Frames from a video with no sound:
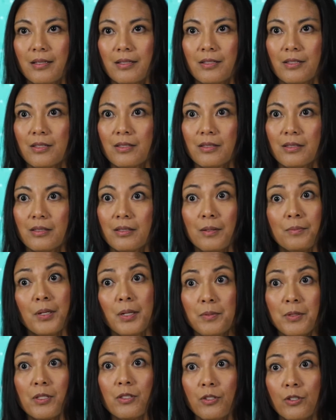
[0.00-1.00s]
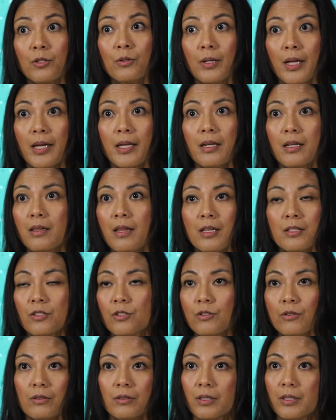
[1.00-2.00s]
sometimes it's too late, and that's
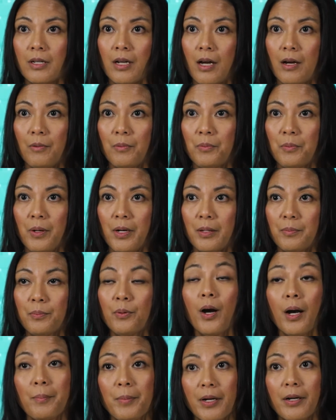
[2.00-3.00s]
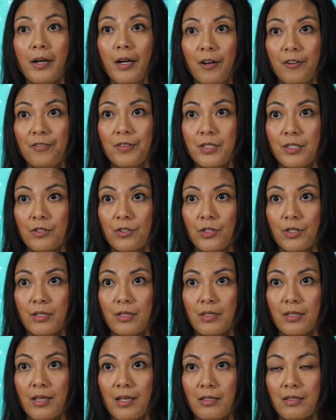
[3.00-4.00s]
certainly not what primary care
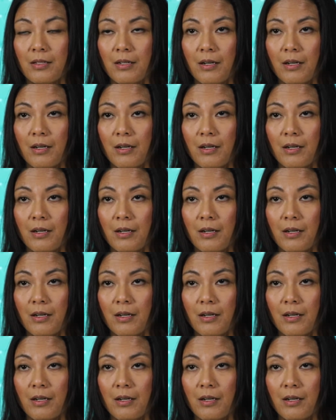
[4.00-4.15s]
physicians, that's